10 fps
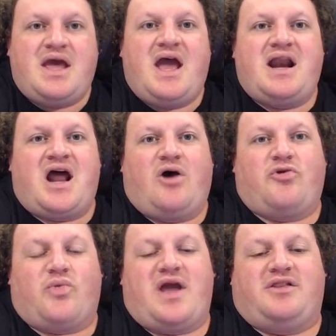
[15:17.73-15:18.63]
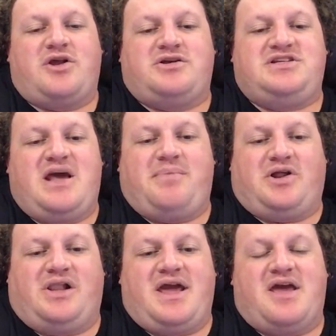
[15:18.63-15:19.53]
No,
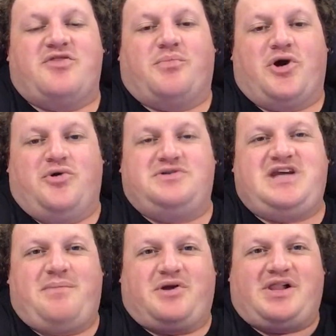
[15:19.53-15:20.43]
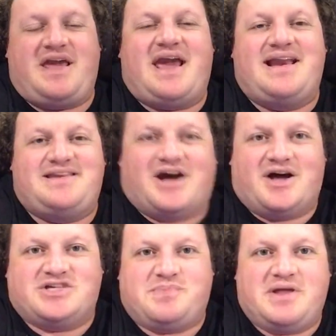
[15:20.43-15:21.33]
typically it
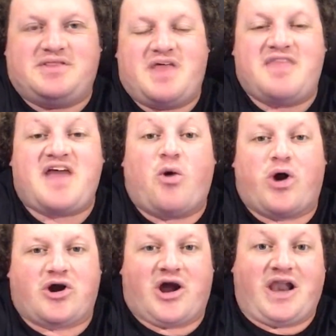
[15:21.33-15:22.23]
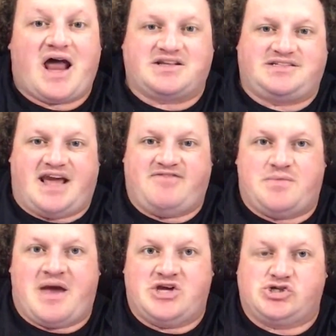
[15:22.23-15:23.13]
does, but there were a lot of safety
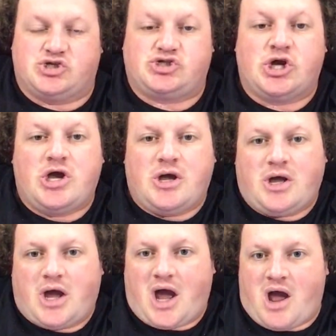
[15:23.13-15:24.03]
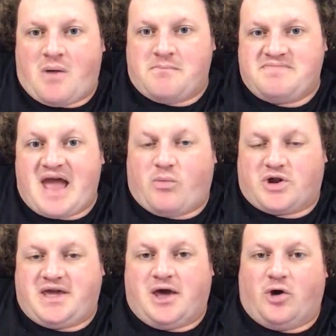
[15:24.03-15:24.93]
measures that were
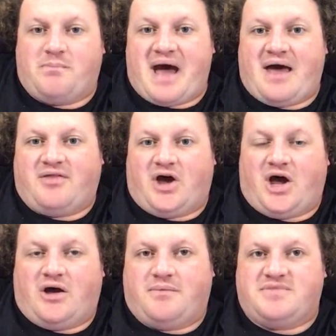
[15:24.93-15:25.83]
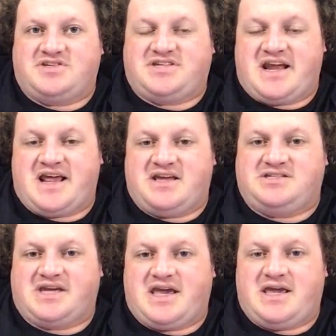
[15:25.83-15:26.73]
killed by the
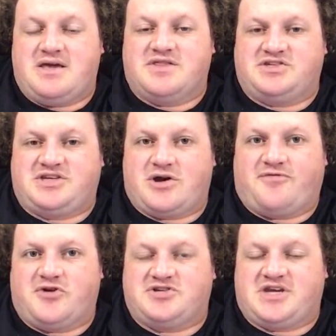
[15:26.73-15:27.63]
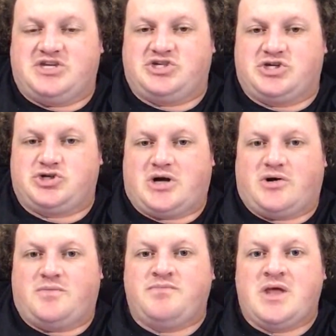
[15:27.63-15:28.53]
CDC, the Center for Disease Control,